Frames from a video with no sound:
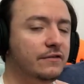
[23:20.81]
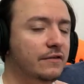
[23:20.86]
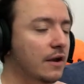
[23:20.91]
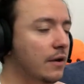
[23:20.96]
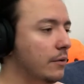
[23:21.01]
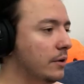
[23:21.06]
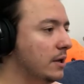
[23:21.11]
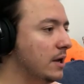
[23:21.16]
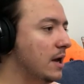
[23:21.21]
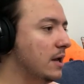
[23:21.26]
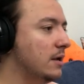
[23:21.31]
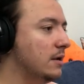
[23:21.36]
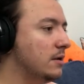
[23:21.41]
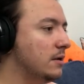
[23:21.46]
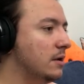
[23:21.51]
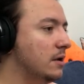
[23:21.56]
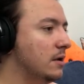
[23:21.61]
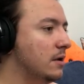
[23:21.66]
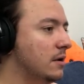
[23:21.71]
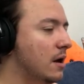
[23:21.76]
staring at
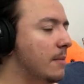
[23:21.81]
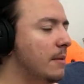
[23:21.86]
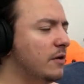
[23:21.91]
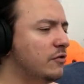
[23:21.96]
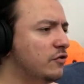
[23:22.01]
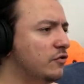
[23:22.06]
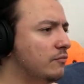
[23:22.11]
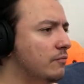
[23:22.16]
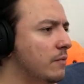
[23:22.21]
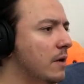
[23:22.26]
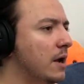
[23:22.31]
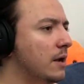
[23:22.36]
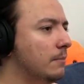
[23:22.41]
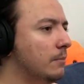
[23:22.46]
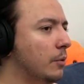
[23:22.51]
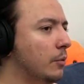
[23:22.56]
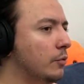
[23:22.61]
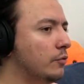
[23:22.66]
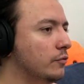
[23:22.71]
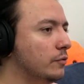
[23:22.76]
it. I bet she's
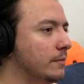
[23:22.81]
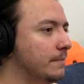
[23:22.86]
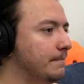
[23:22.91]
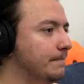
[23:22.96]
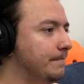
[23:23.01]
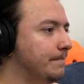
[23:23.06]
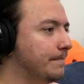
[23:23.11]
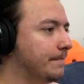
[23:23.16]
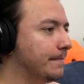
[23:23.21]
writing poetry.